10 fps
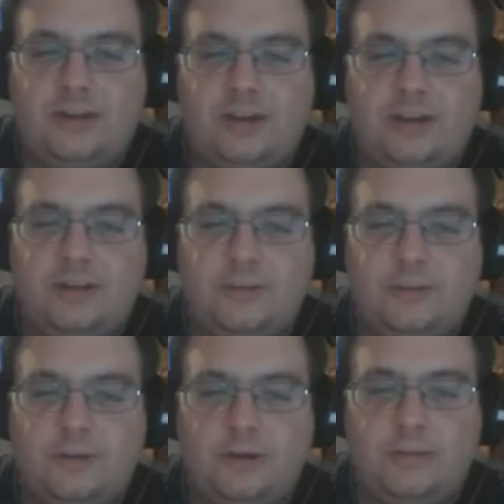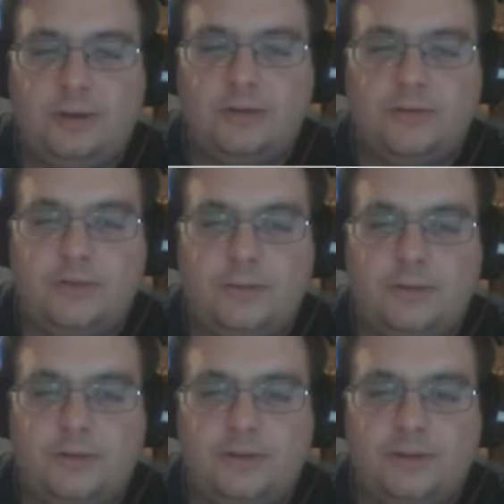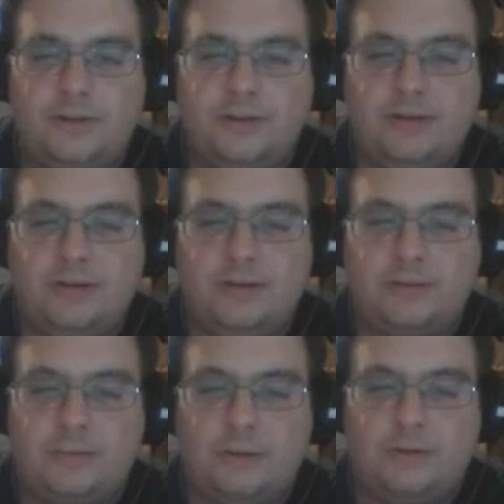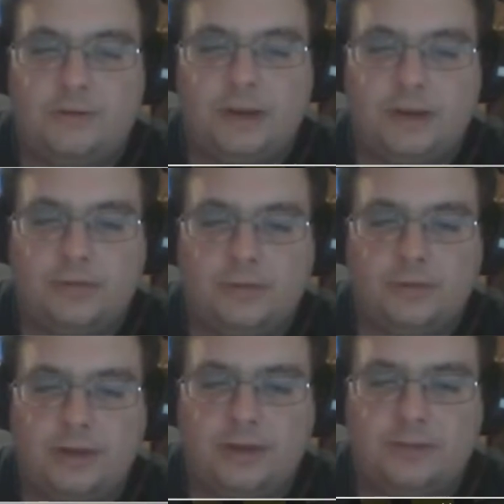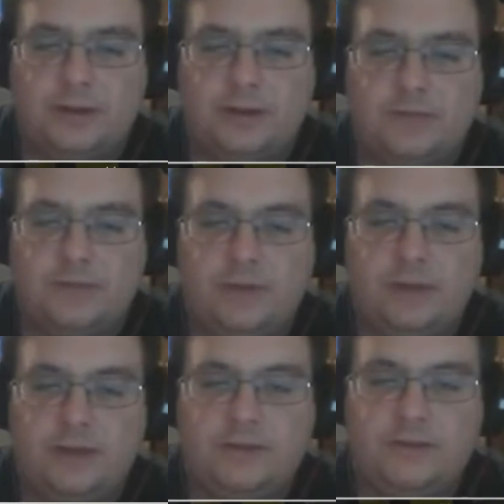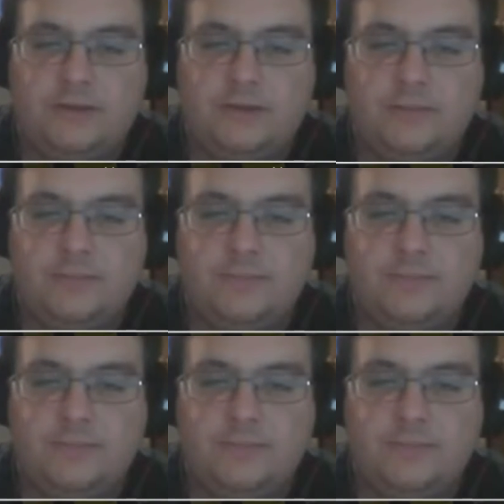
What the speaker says: You basically kill Sorin because of double shots. You're supposed to like do a radius part at the very end.